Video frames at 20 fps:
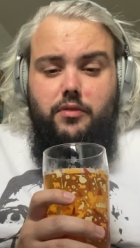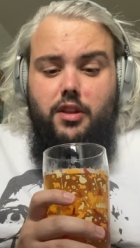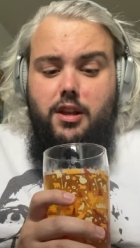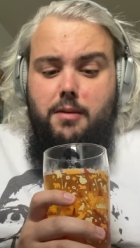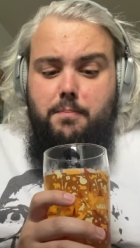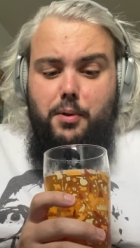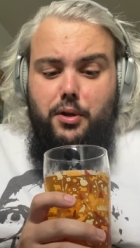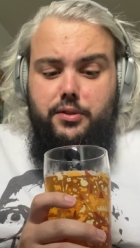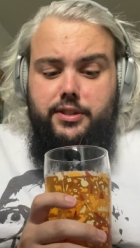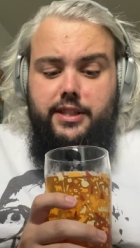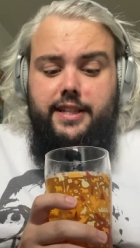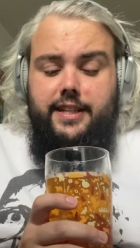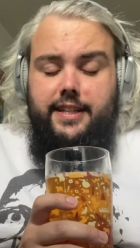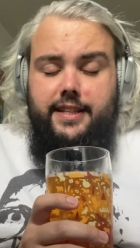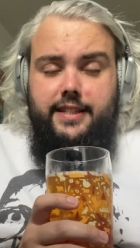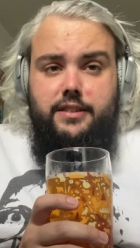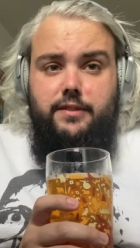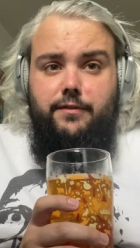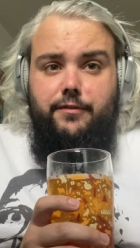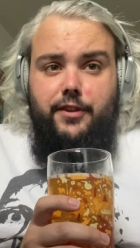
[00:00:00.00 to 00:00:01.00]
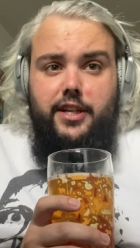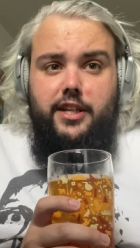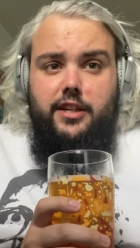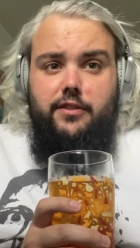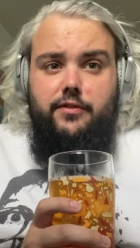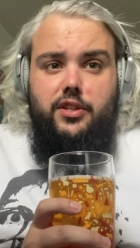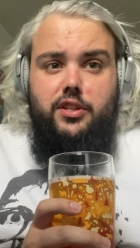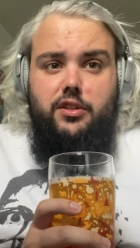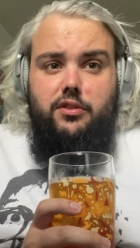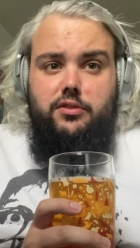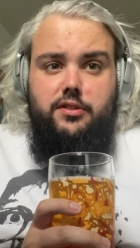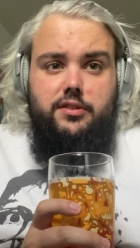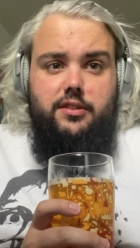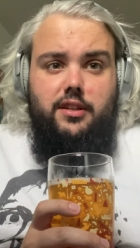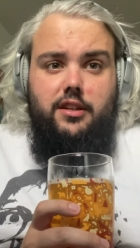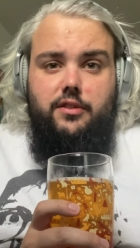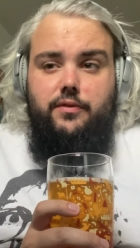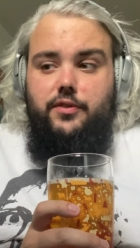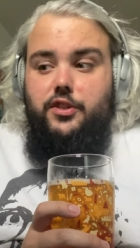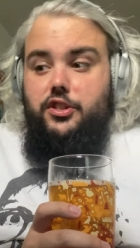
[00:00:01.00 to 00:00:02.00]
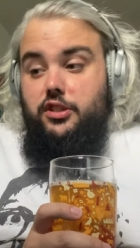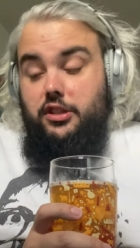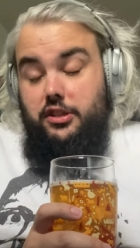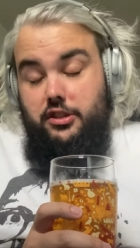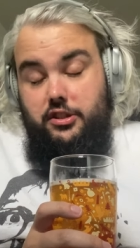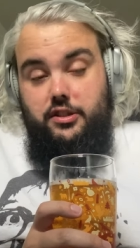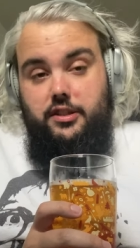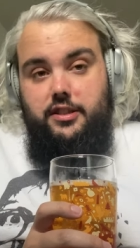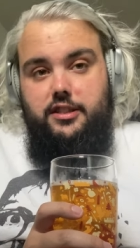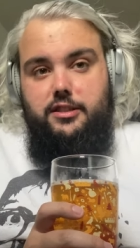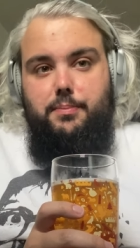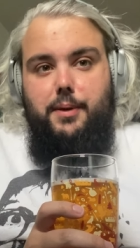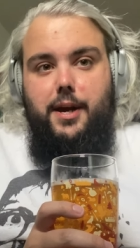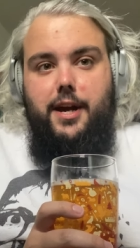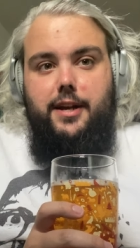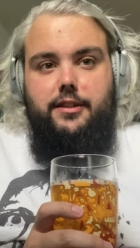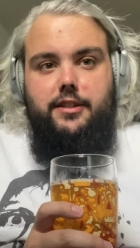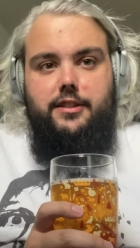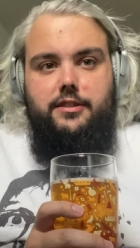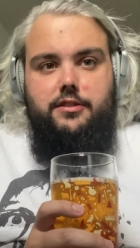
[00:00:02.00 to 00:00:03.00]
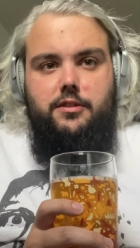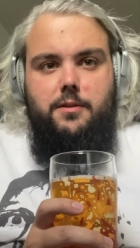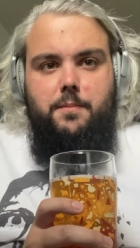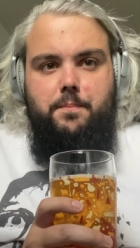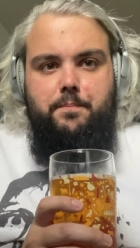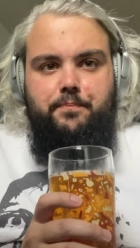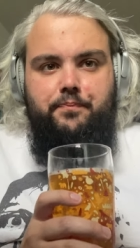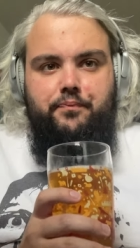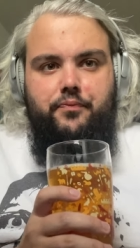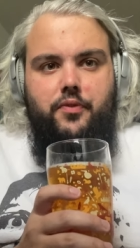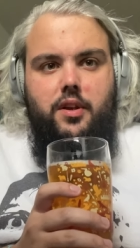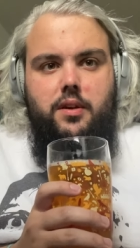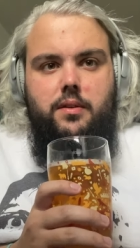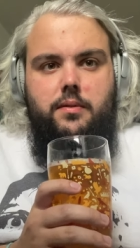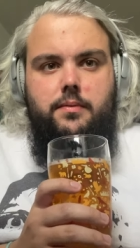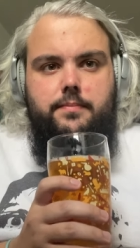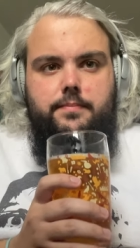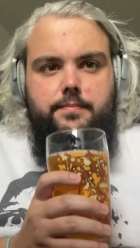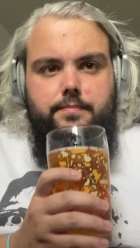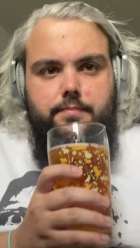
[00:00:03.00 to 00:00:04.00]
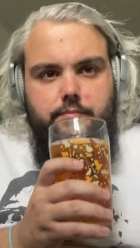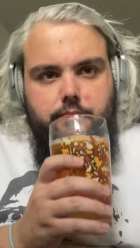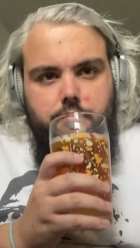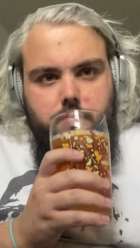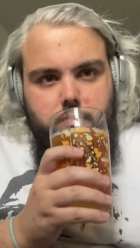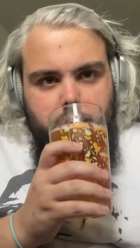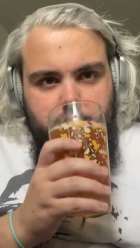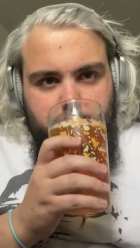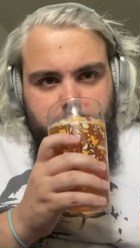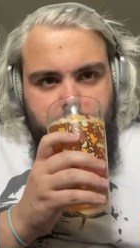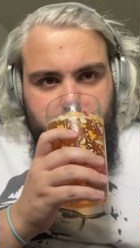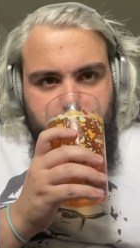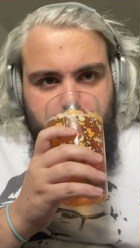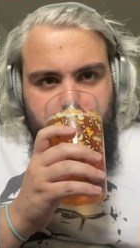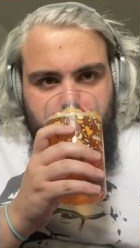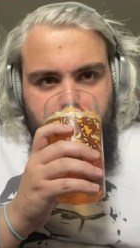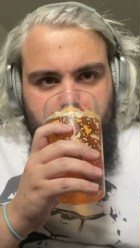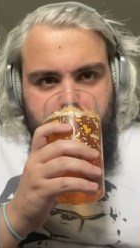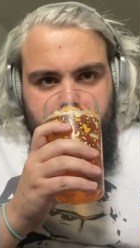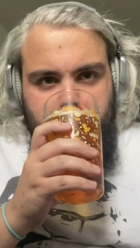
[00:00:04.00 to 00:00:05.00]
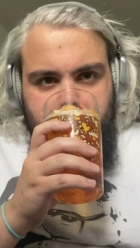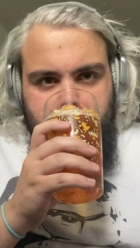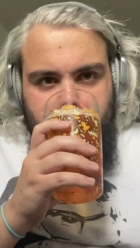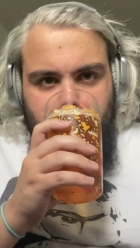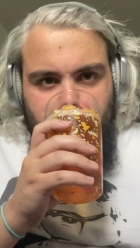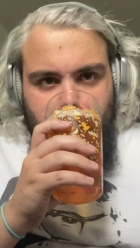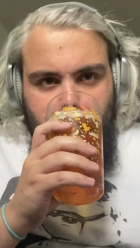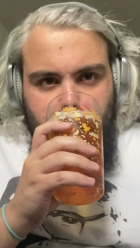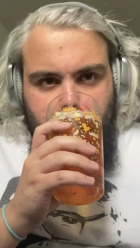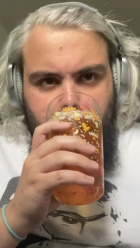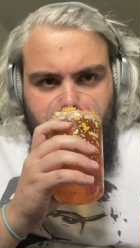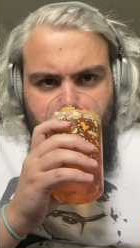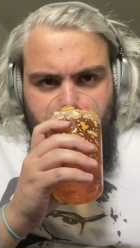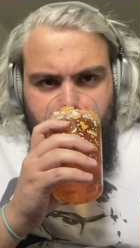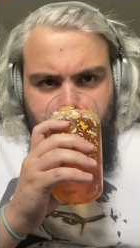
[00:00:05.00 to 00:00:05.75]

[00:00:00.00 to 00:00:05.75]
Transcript: Body is thicker than on the standard version as you'd expect. It's it's a decent body.